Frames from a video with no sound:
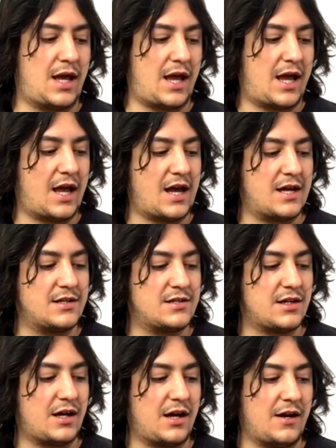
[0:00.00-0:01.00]

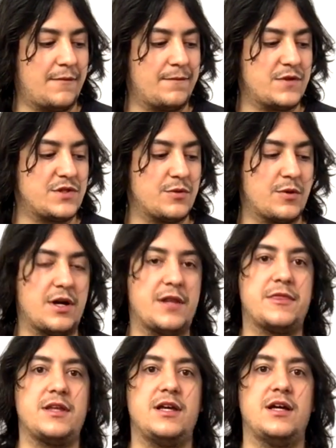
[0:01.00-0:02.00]
and um, so we're
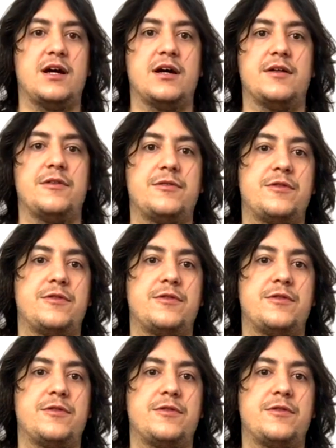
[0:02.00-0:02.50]
at the uh,